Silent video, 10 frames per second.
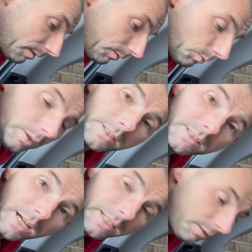One
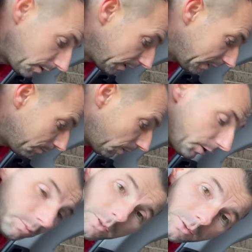side you can keep all
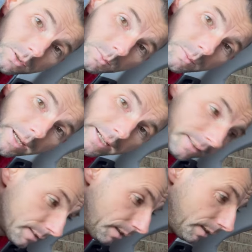your reusable
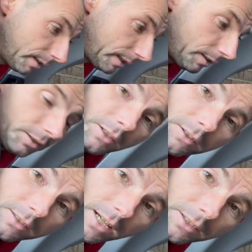bags, and on the other
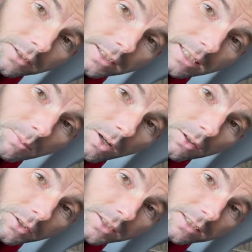side you can keep all
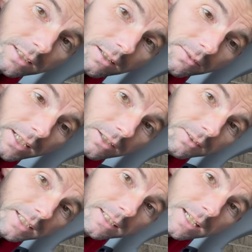the good stuff that you
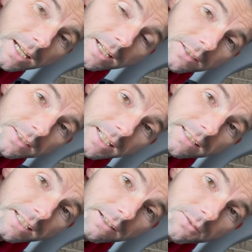need to stay
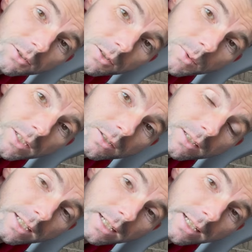safe during winter
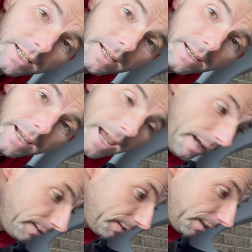
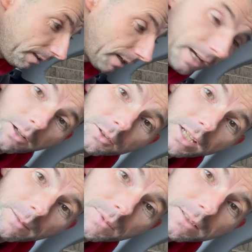and at all
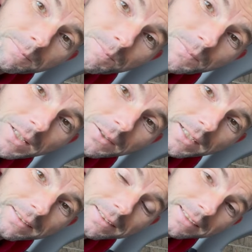times. All right,
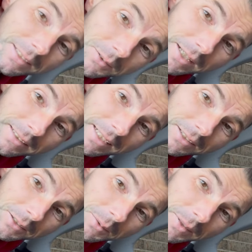let's go ahead and take a
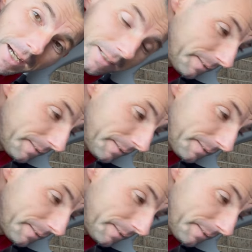look what we got.